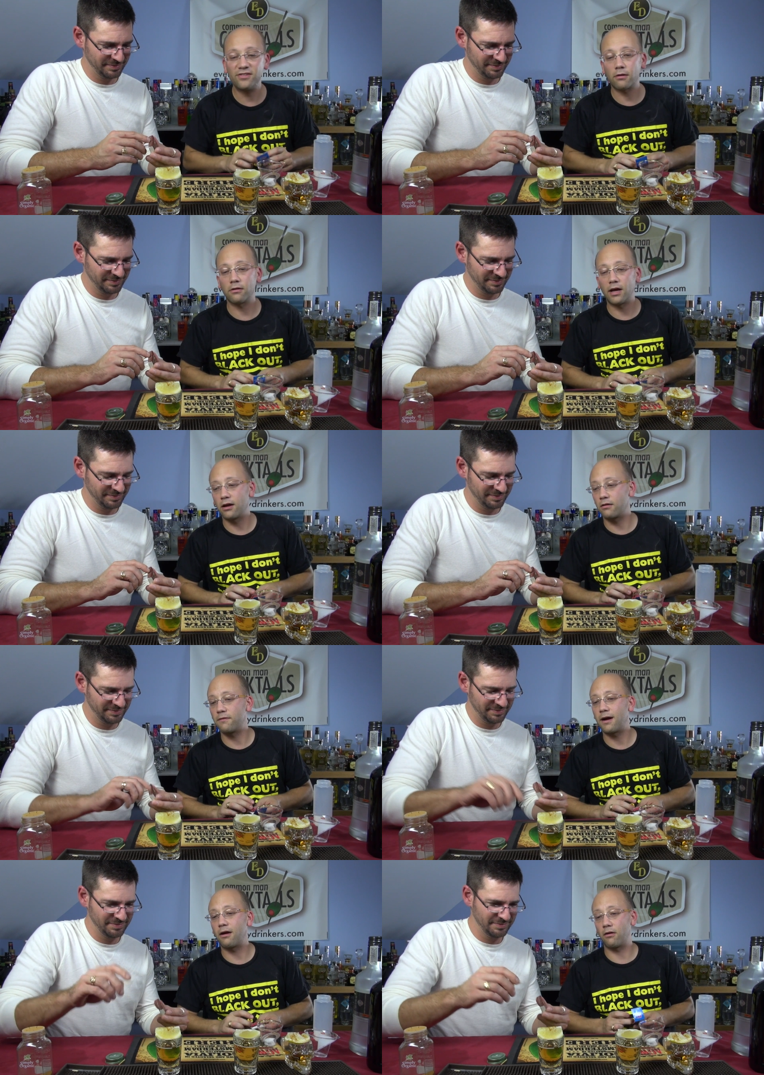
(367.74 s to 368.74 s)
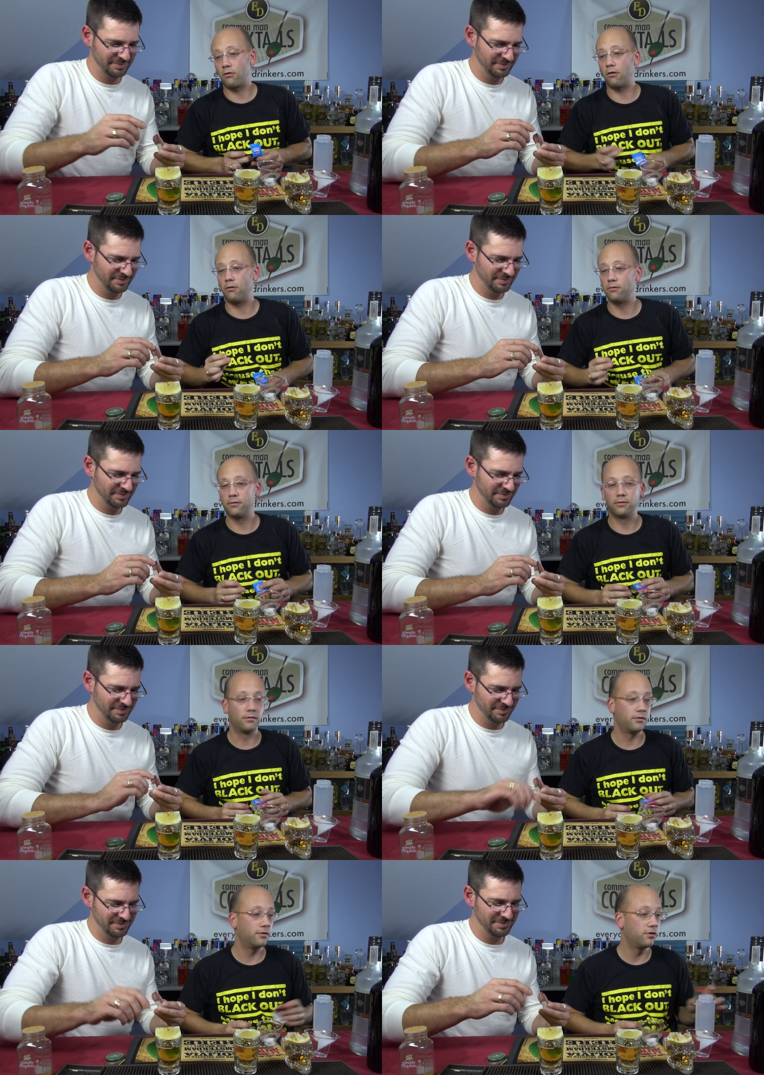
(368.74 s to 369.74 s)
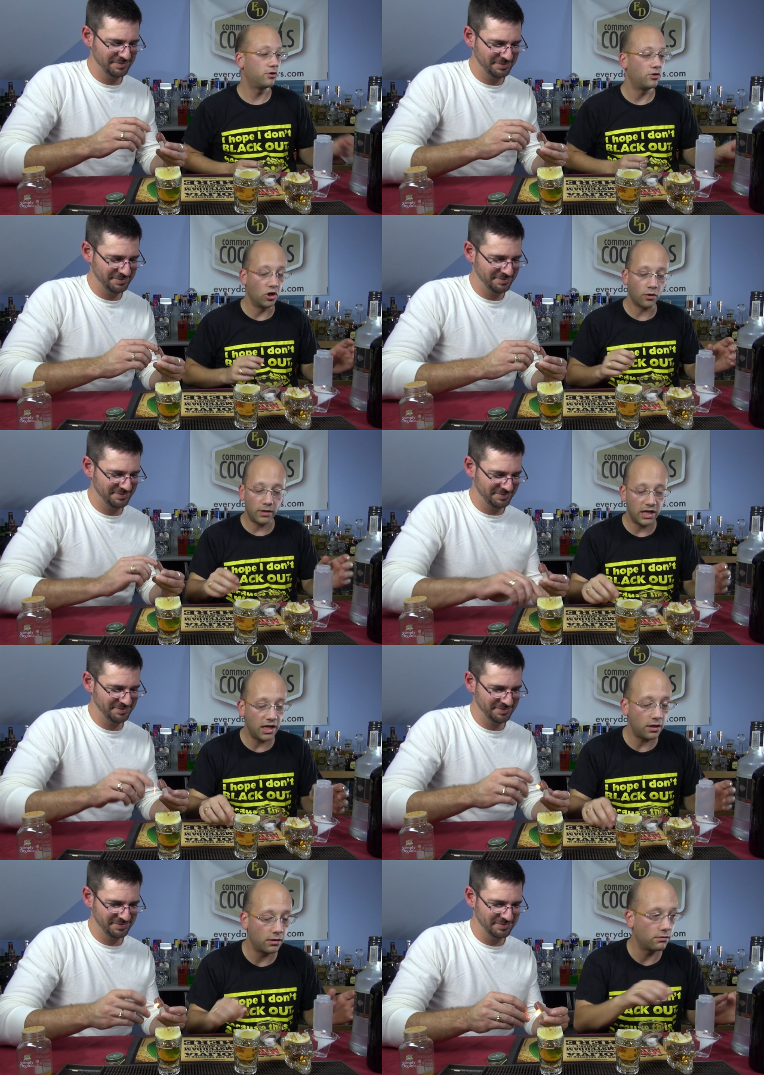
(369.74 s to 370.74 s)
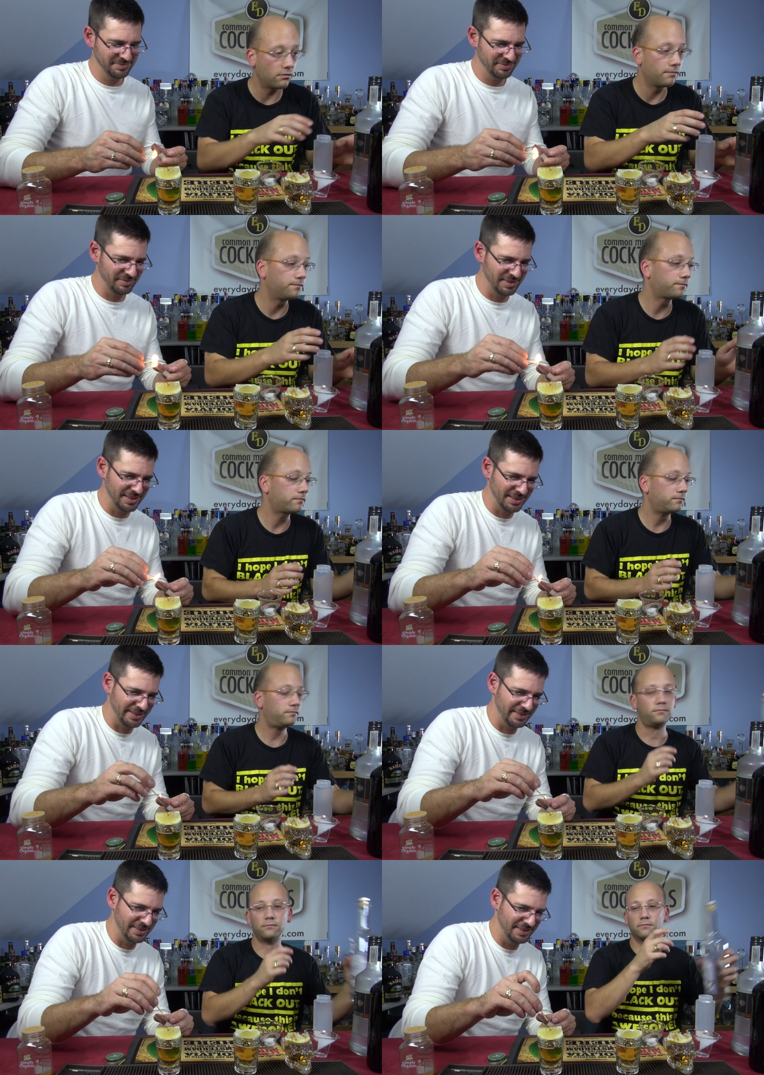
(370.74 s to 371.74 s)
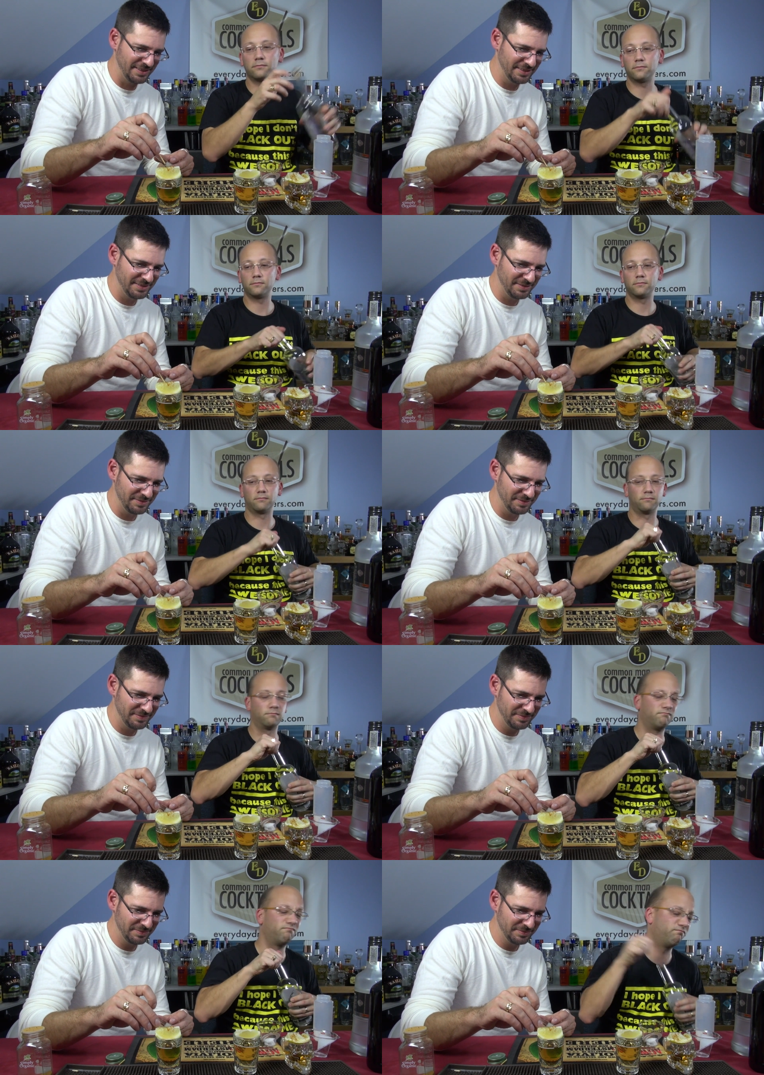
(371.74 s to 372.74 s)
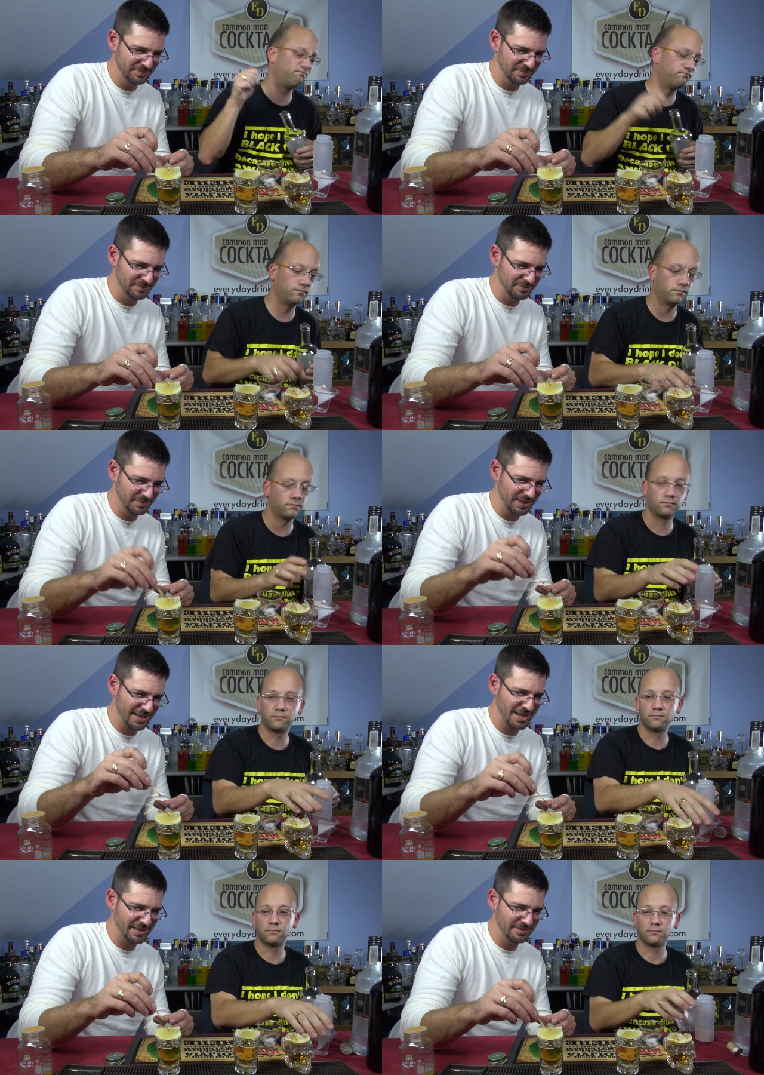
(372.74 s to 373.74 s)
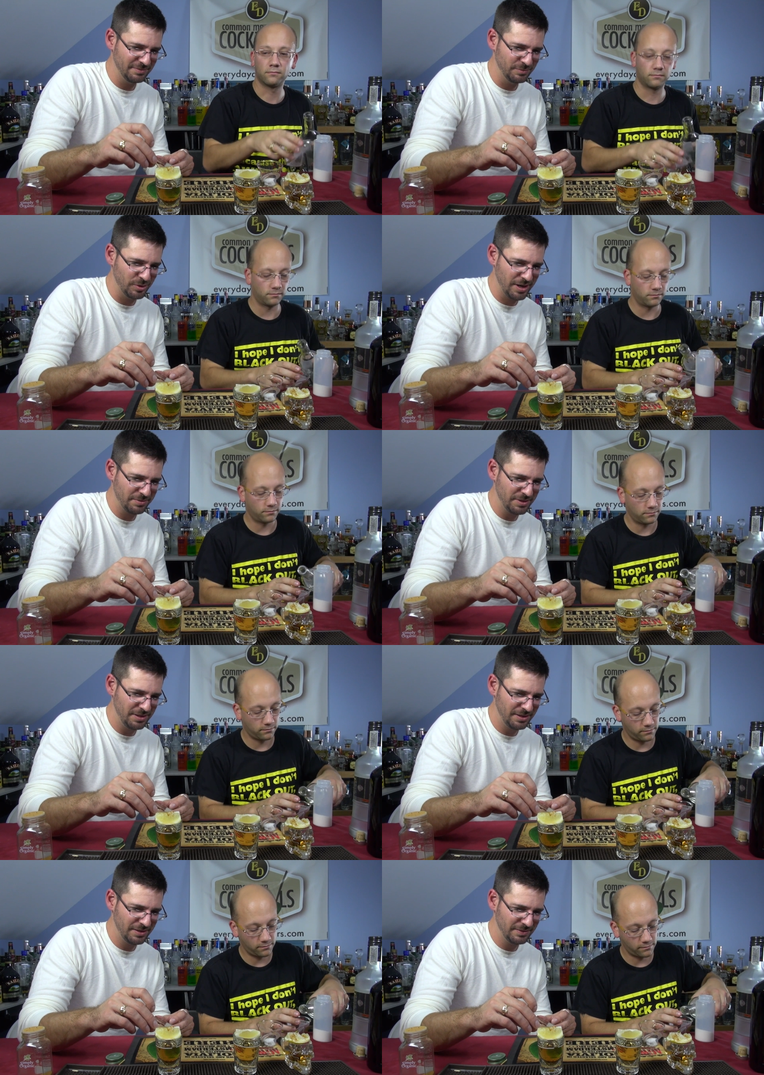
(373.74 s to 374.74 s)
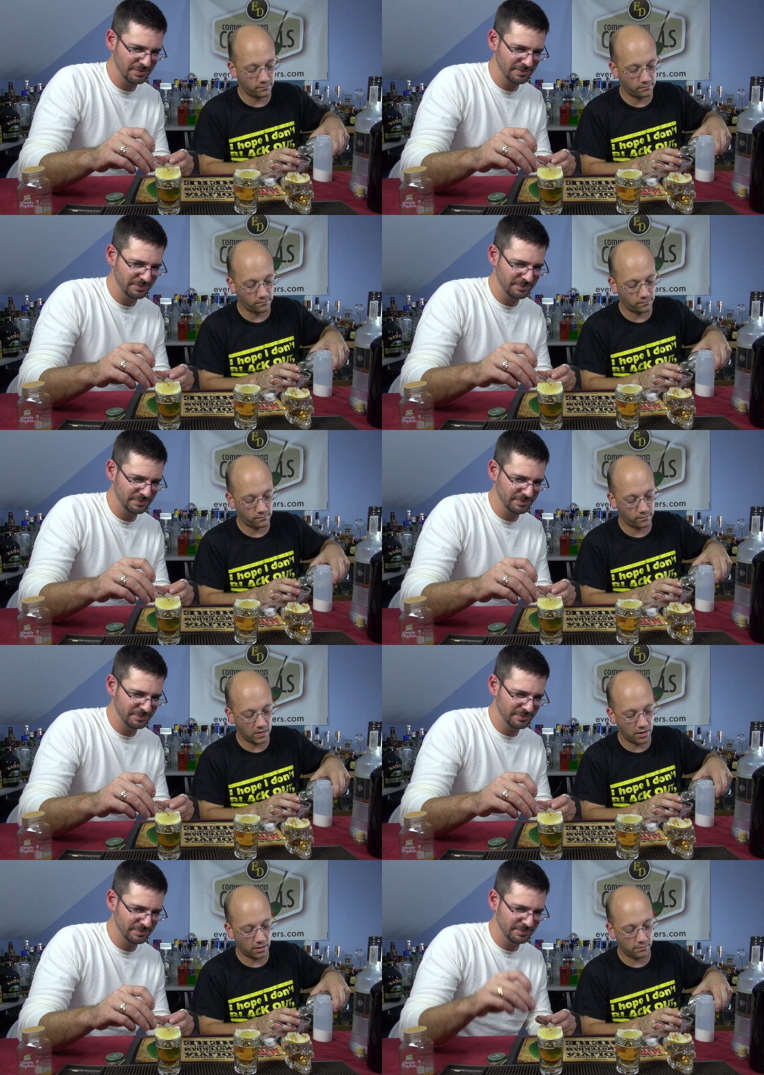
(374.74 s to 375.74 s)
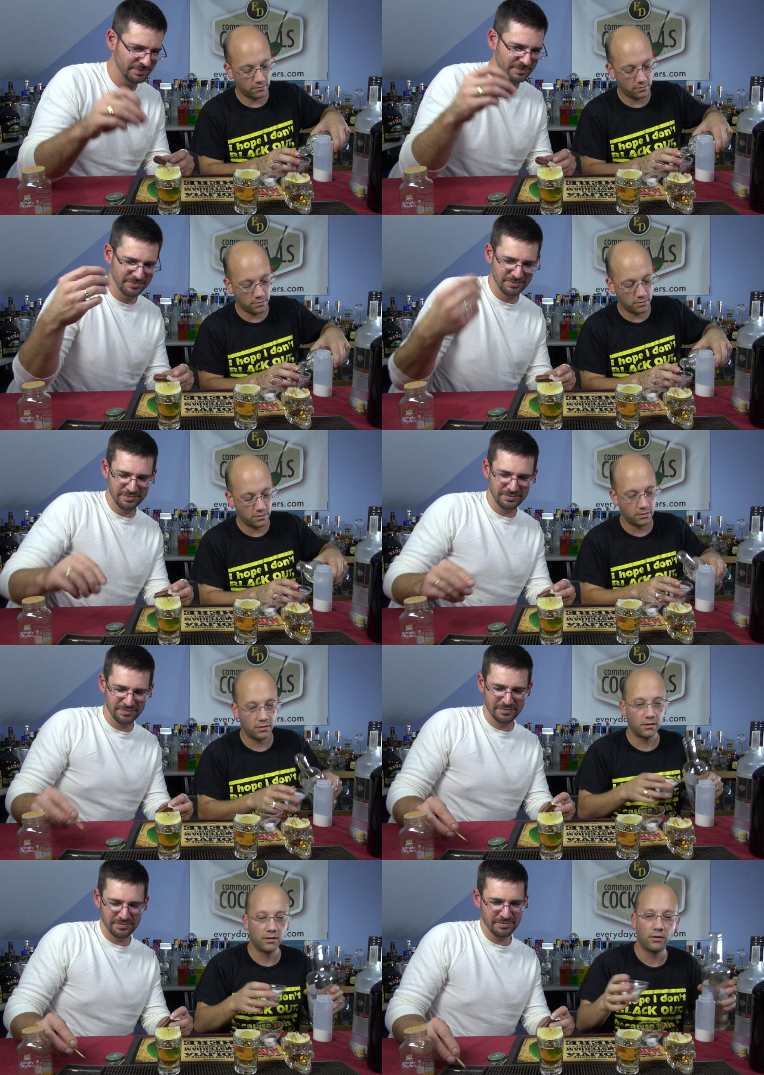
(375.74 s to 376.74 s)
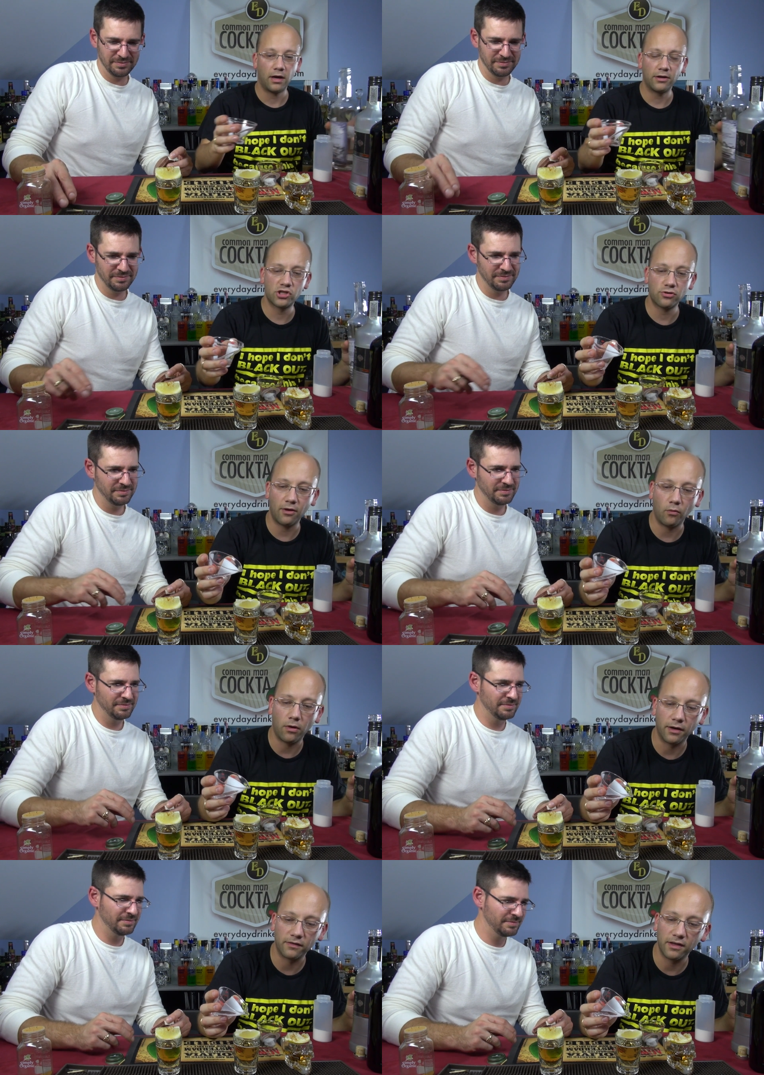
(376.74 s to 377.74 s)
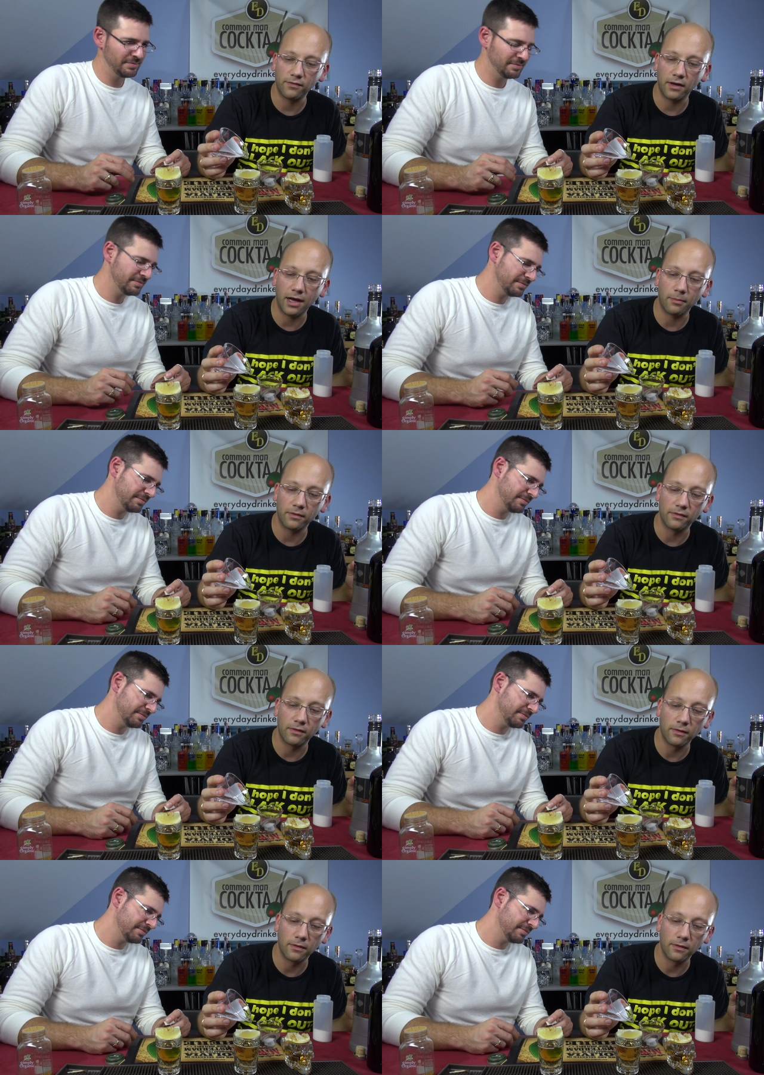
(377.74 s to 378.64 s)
Speaker 1: these aren't lighting on fire at all. You know what we need? Uh,
Speaker 2: ah, more absinthe?
Speaker 1: Yeah. I just try one, see if it happens.